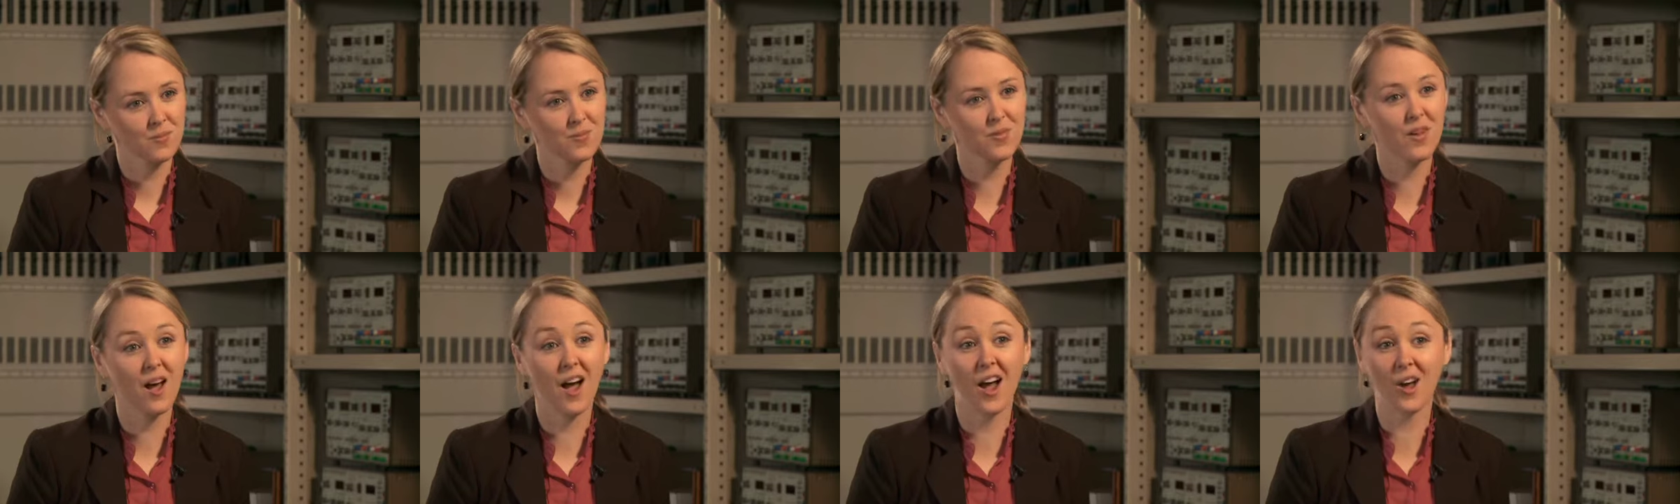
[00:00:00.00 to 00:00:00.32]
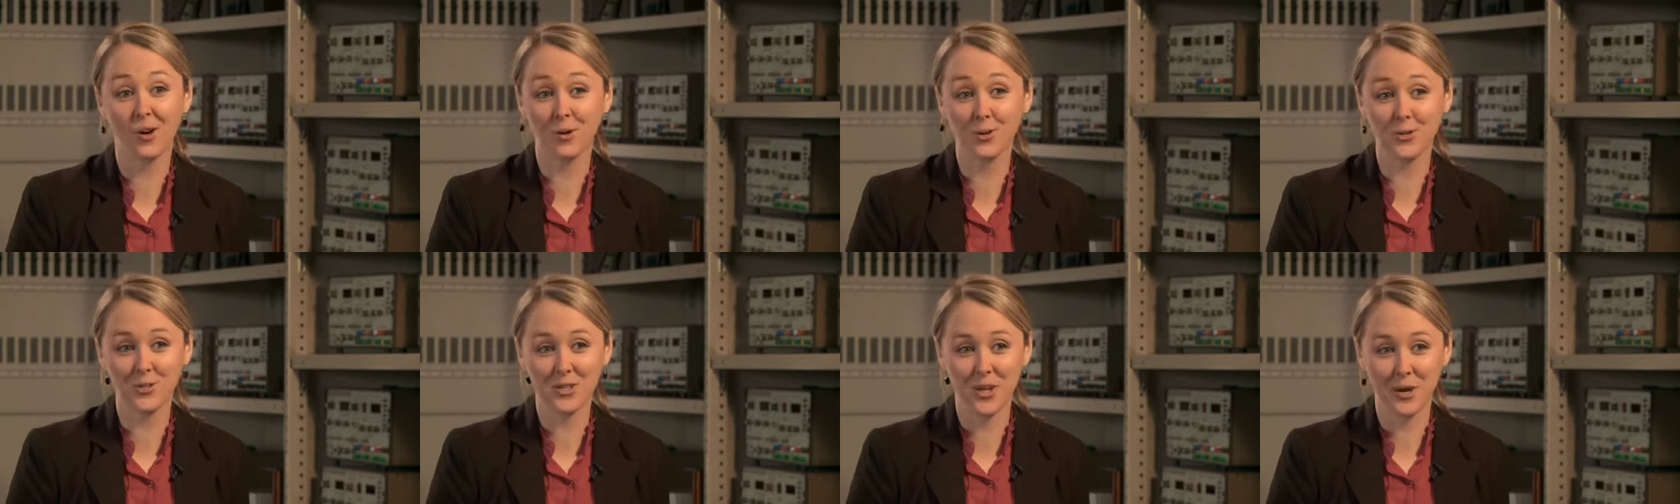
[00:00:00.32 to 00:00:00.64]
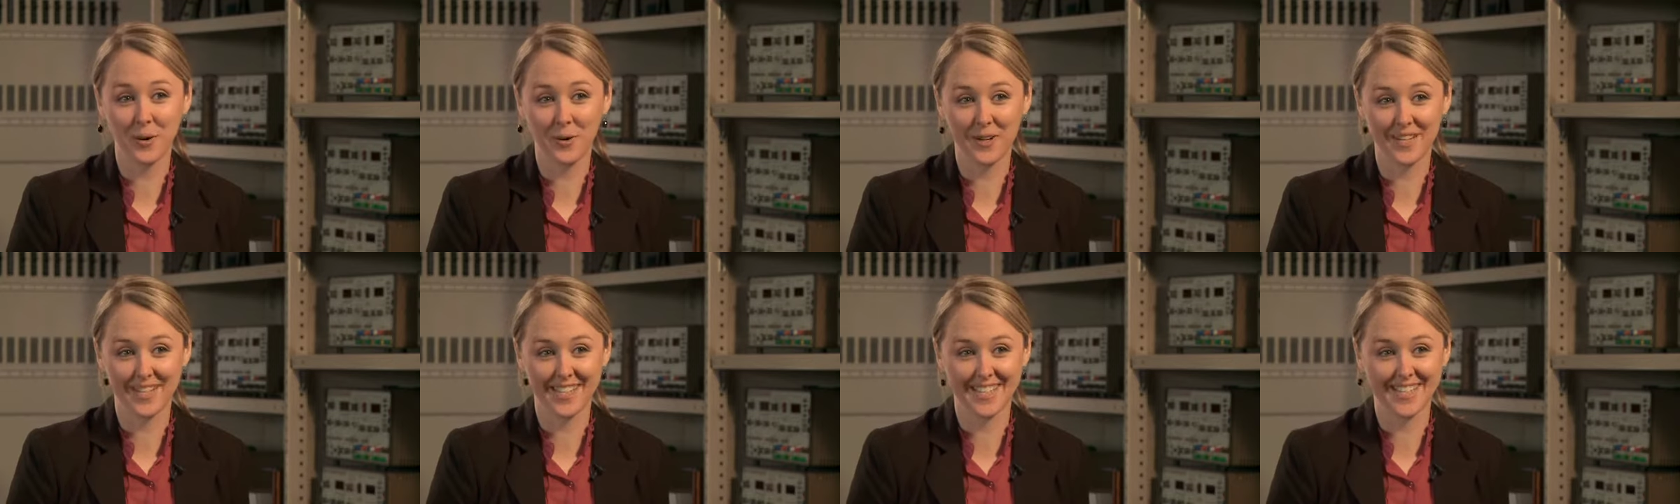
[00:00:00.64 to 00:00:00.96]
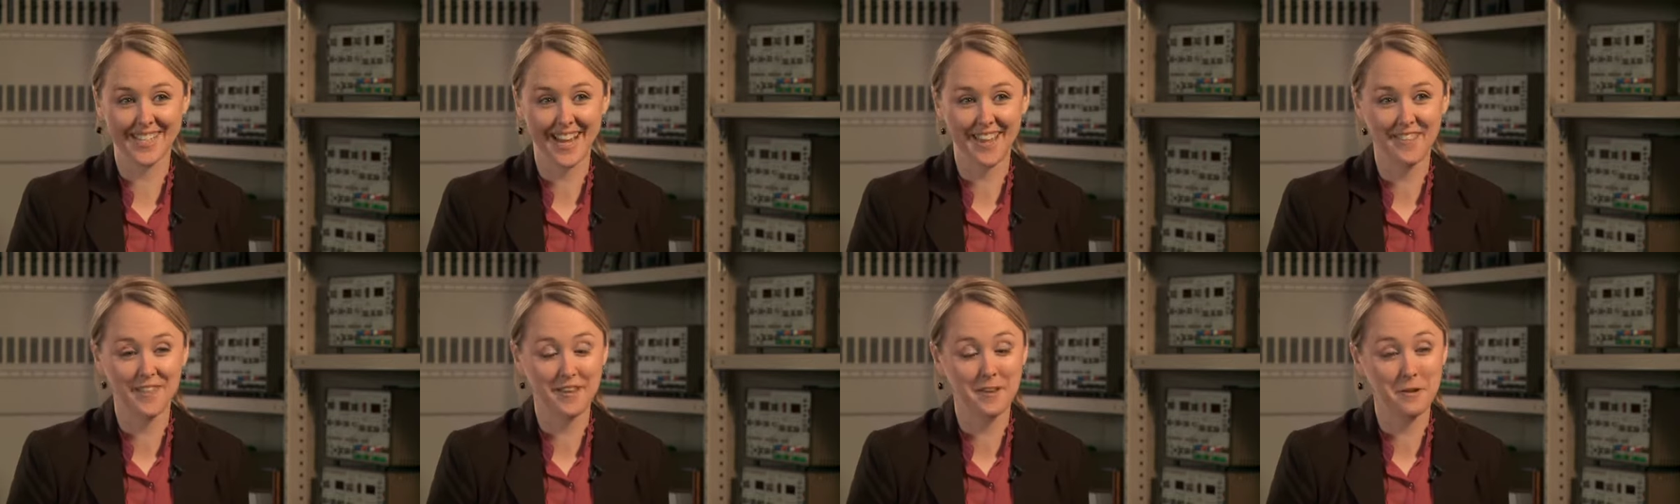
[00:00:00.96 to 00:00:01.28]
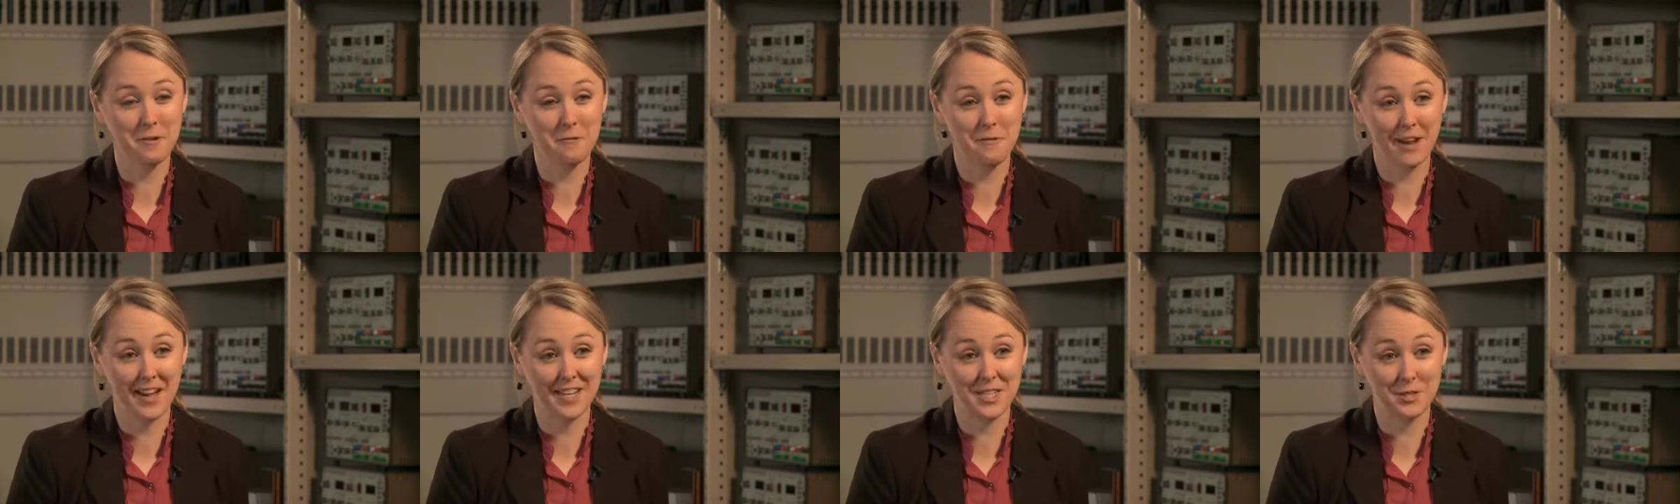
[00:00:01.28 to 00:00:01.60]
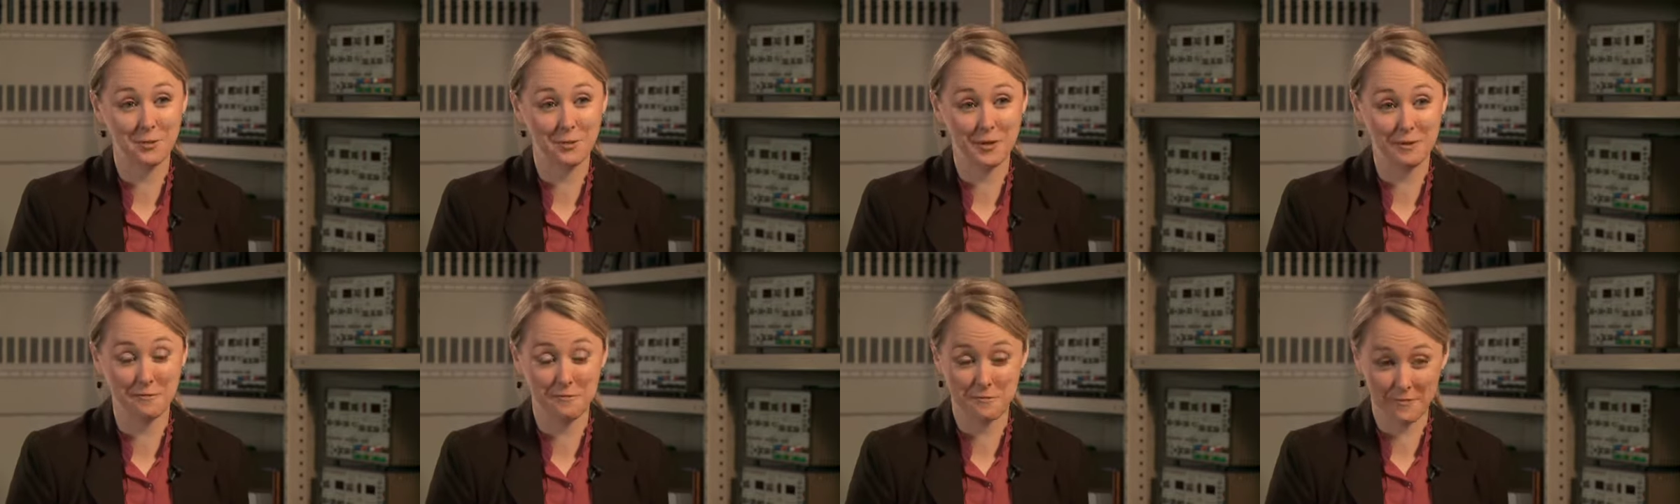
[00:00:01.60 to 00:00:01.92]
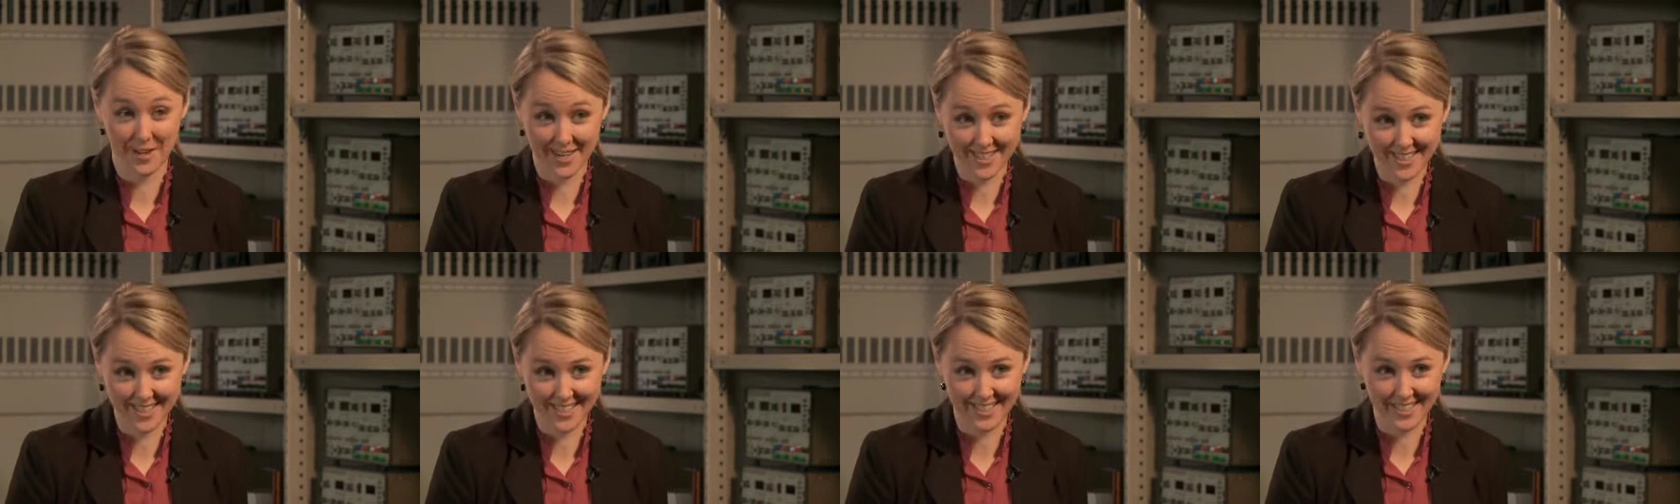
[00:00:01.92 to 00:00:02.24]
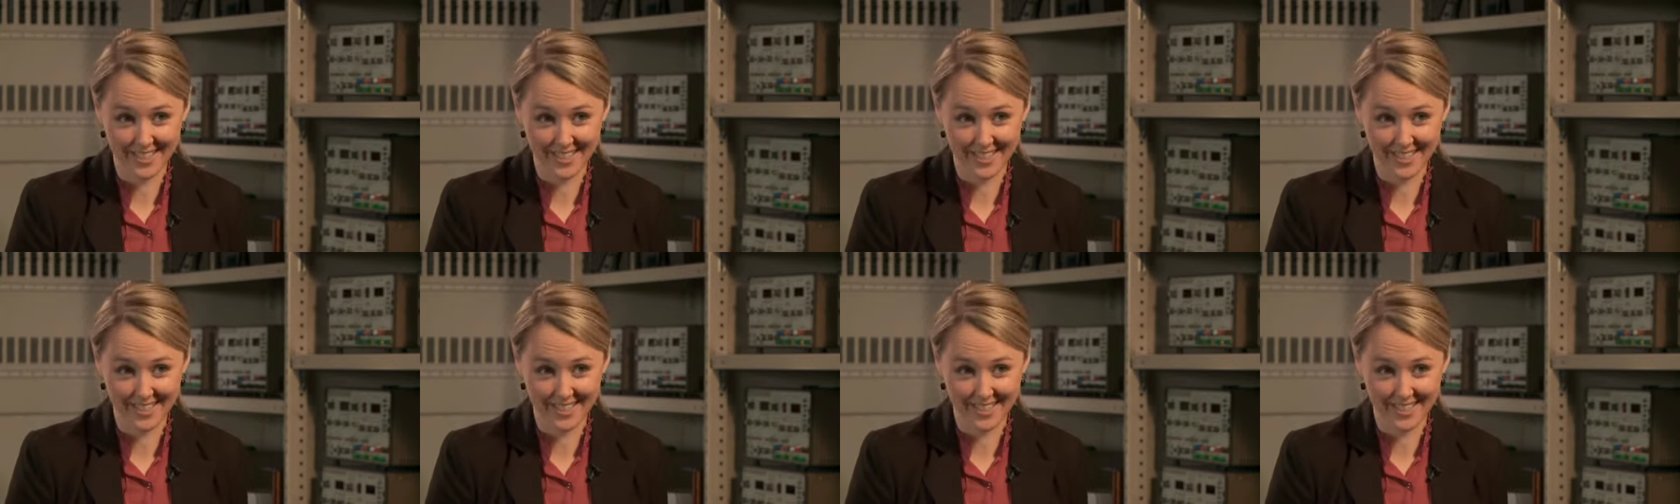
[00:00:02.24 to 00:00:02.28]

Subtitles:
I also understand that you've had to invent an